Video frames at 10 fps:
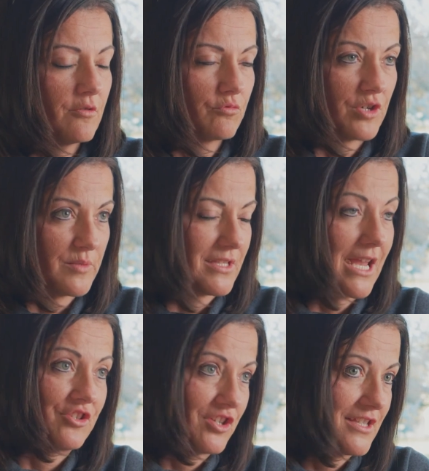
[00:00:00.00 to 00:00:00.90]
Christmas I
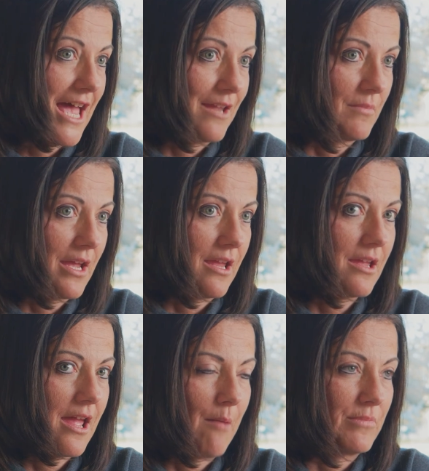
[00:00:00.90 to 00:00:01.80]
had just had
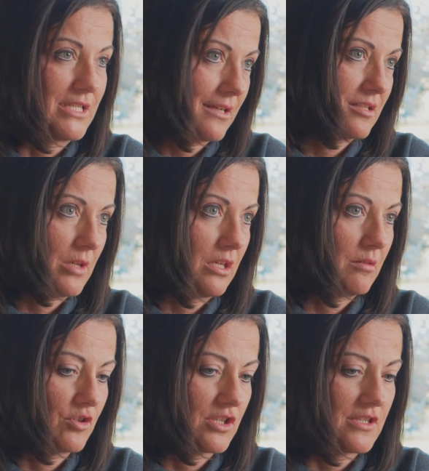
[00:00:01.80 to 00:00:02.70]
my
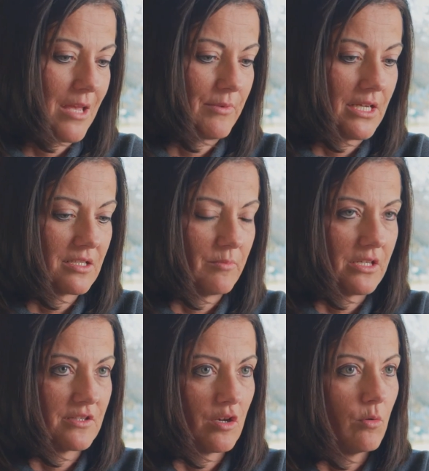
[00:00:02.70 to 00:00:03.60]
emergency appendectomy,
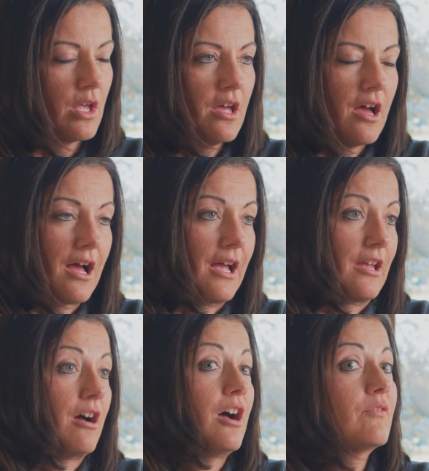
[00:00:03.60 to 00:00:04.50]
and so
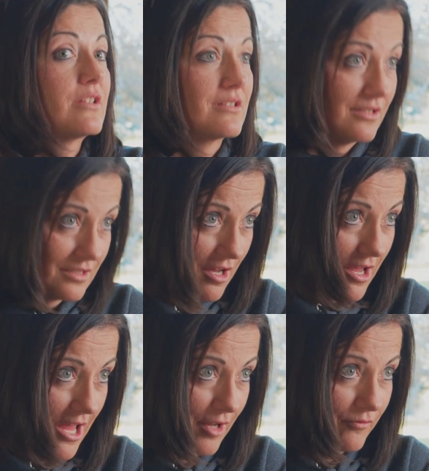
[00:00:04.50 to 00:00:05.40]
I obviously did
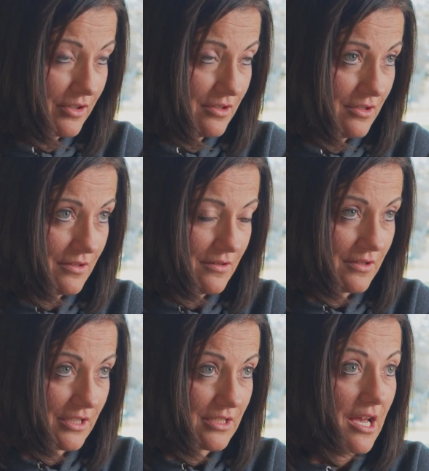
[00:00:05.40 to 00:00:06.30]
not have
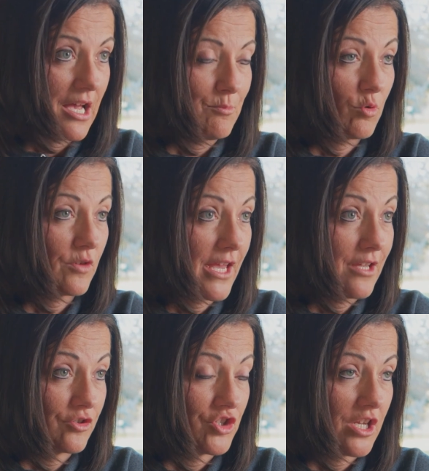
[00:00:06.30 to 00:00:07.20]
the time or the
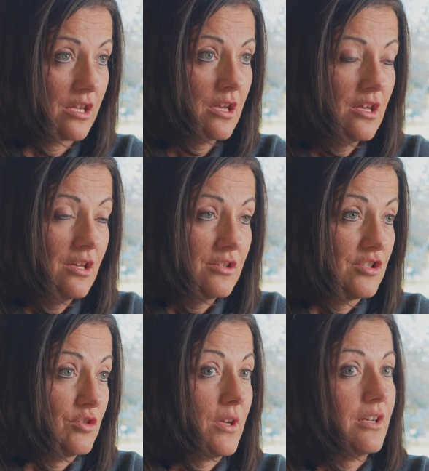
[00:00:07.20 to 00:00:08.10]
energy to
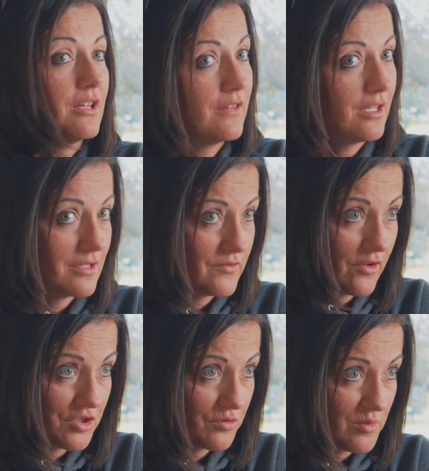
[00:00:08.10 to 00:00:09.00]
do anything as
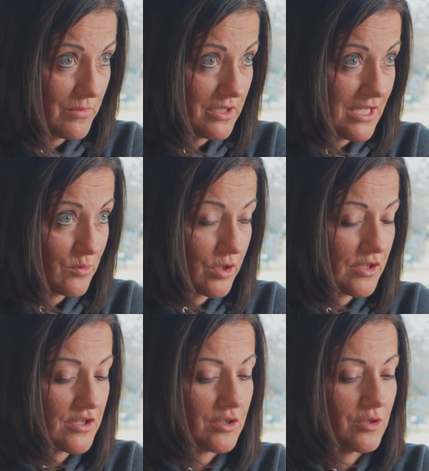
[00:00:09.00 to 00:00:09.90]
far as Christmas lights were
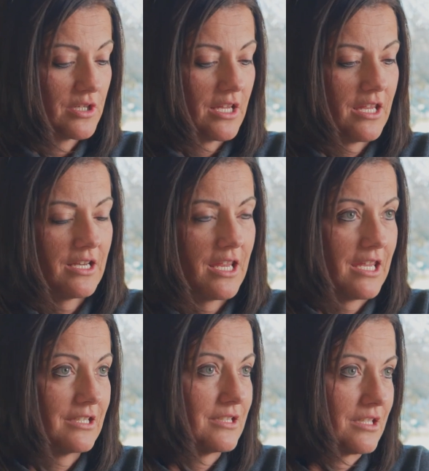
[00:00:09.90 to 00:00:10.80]
concerned. And
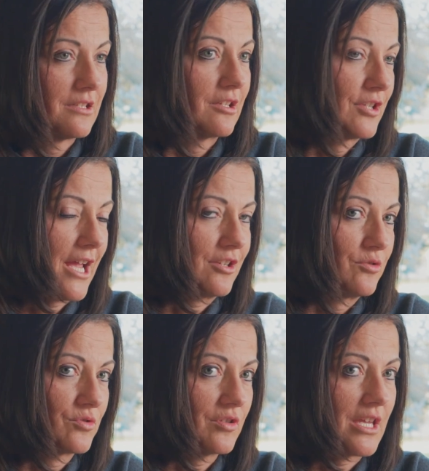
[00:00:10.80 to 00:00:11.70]
Andy, their dad,
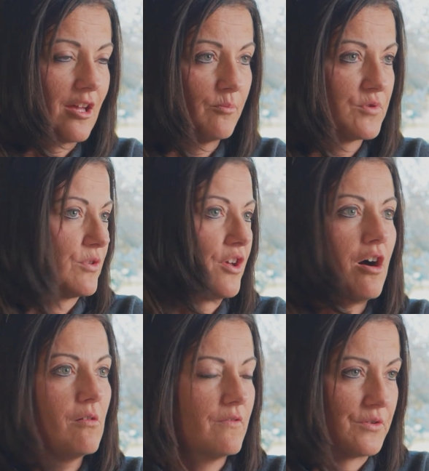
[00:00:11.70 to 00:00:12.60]
usually helps with
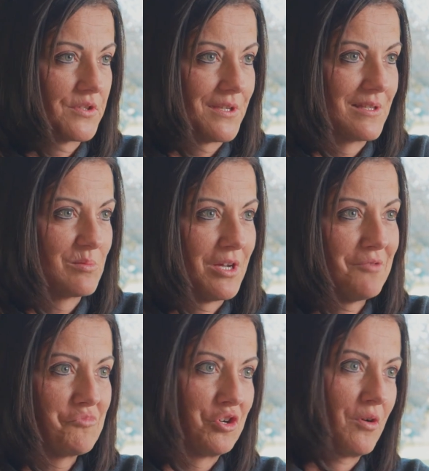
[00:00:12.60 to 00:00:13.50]
all of those things,
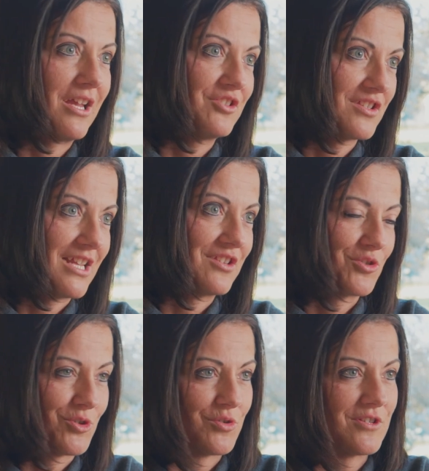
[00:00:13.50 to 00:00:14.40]
but I had just had
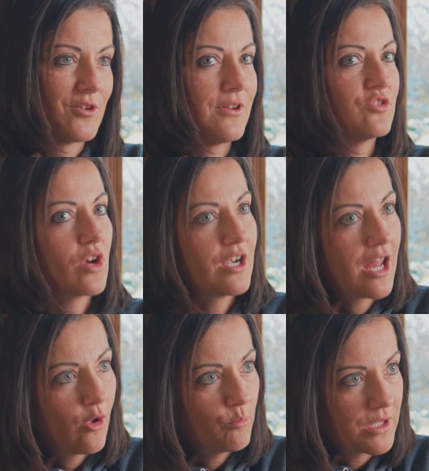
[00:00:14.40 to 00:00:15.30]
surgery, so he's trying to
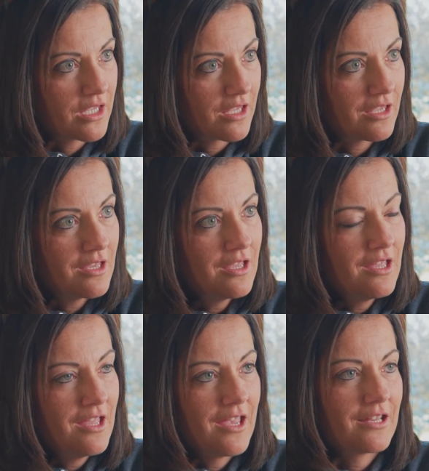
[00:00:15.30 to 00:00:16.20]
help me
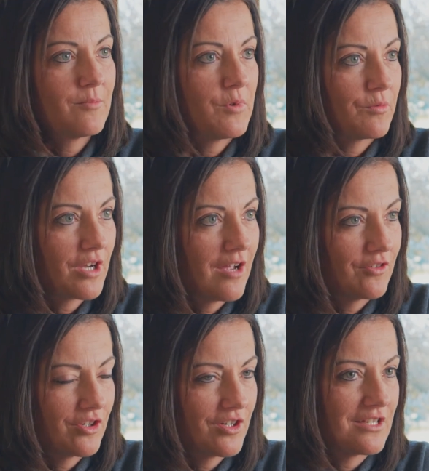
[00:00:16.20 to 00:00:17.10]
and get me
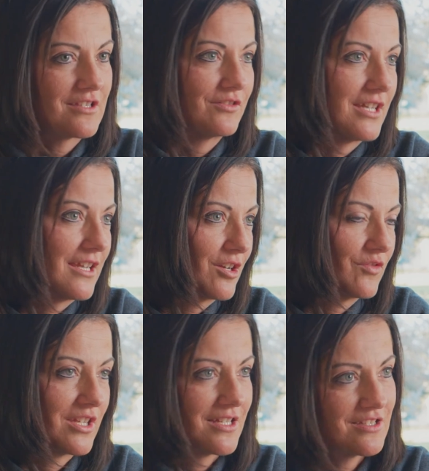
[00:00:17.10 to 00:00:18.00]
recovered and still take care of
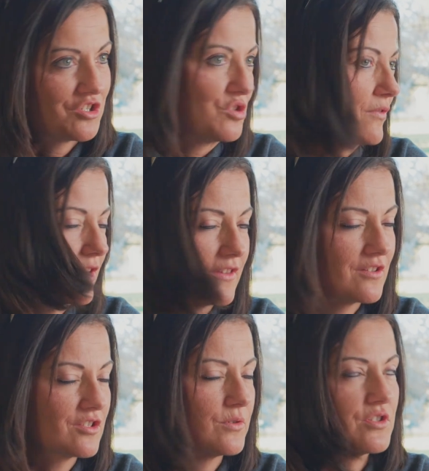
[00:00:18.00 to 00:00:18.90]
the kids and do
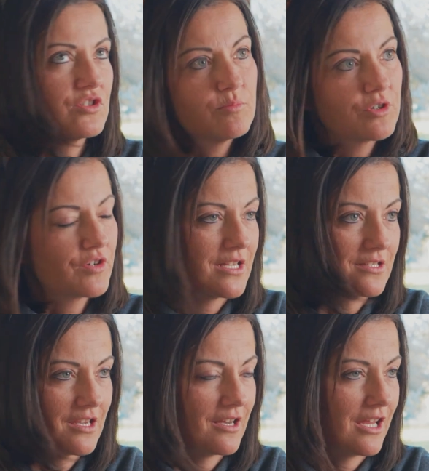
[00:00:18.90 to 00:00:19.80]
everything. So it was super
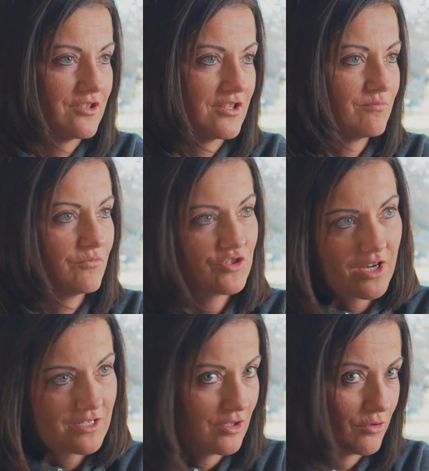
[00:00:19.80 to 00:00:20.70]
crazy, and I just was
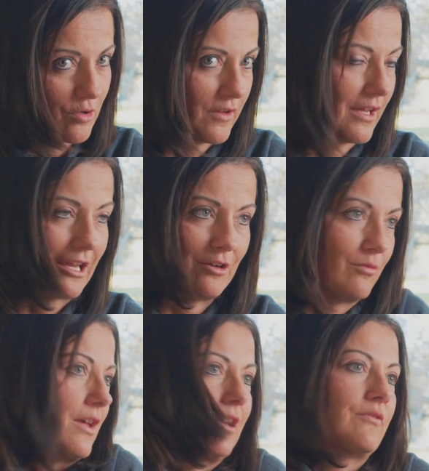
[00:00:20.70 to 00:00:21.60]
trying to tell Cody, like, I
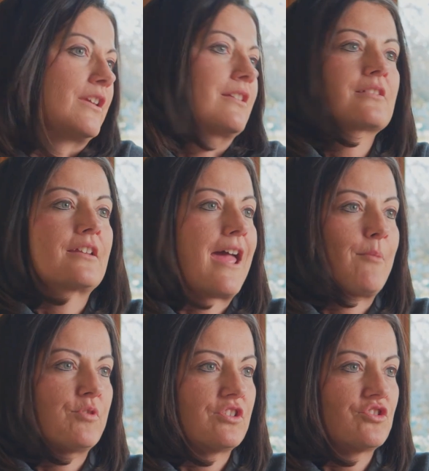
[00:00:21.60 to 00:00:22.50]
don't think it's going to
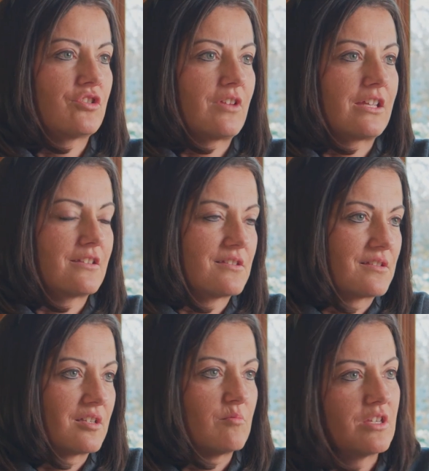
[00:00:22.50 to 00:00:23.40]
happen this year. Like, this
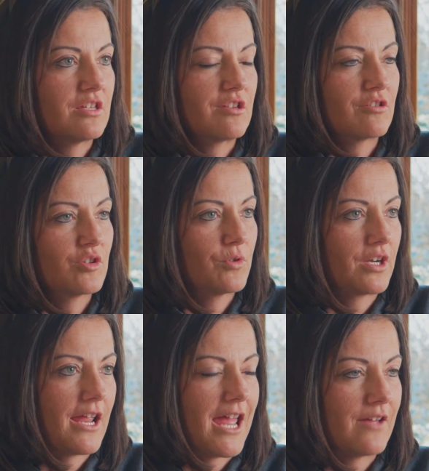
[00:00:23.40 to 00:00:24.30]
is going to be the year that we're
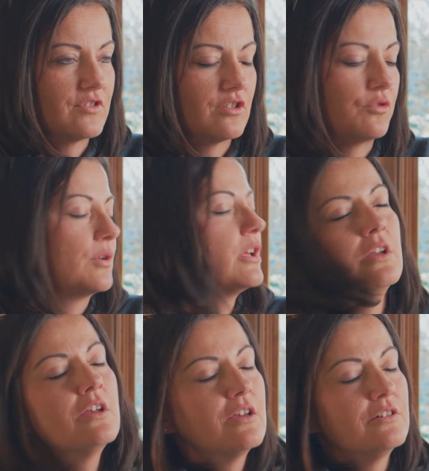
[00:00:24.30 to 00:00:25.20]
going to have to
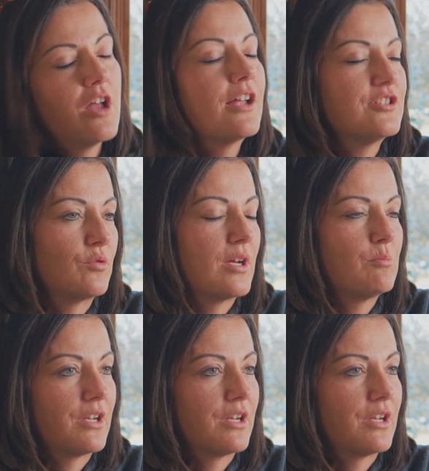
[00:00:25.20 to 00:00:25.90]
not do it.